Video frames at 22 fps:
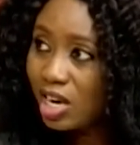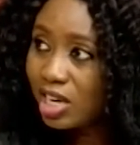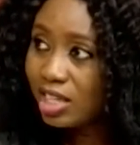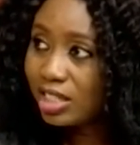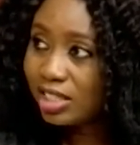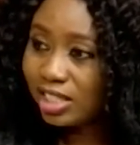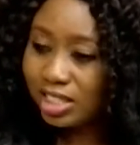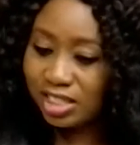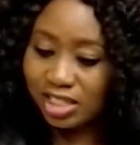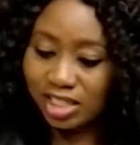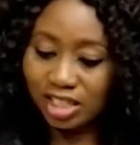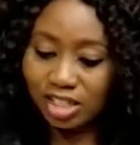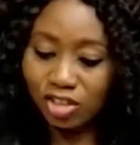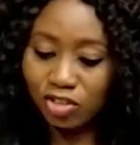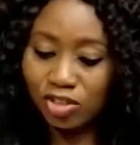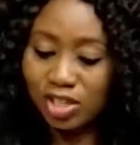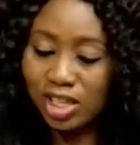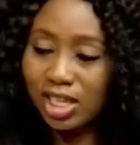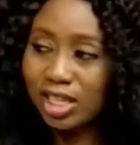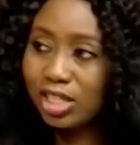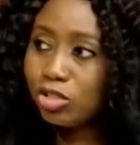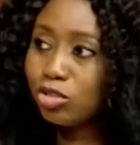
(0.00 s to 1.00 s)
There's
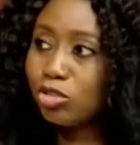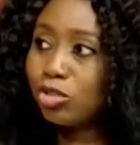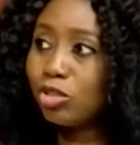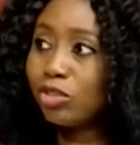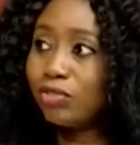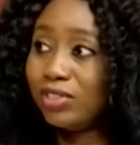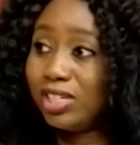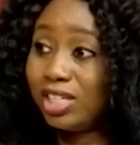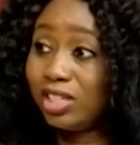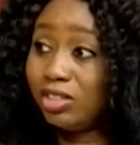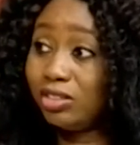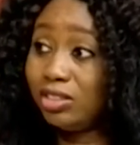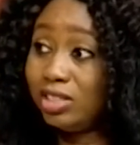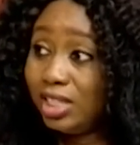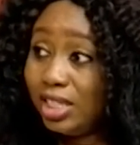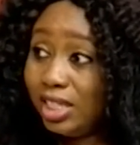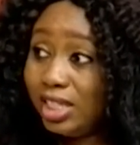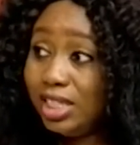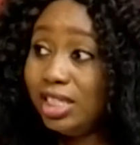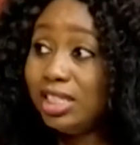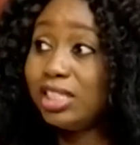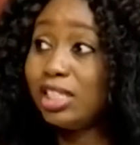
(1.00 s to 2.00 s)
another issue of now
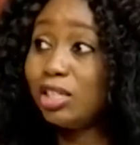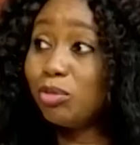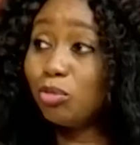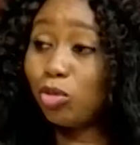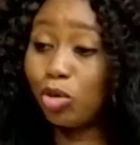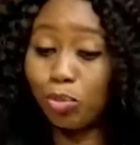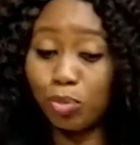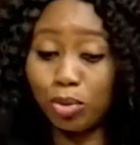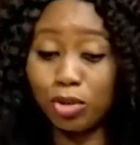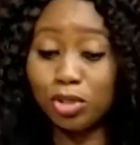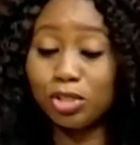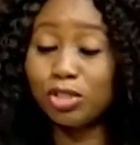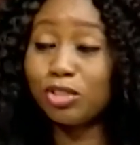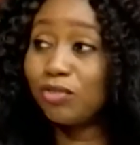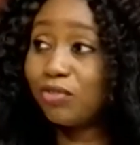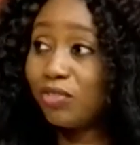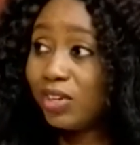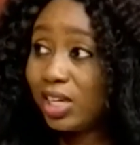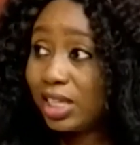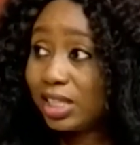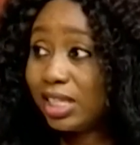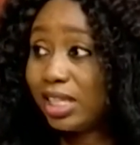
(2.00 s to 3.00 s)
delaying them upon the
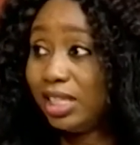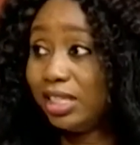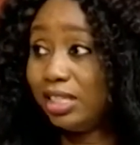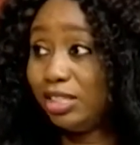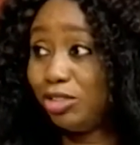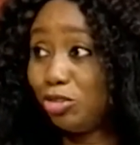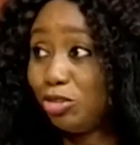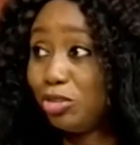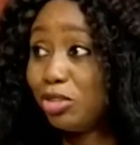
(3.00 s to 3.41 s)
fact that they do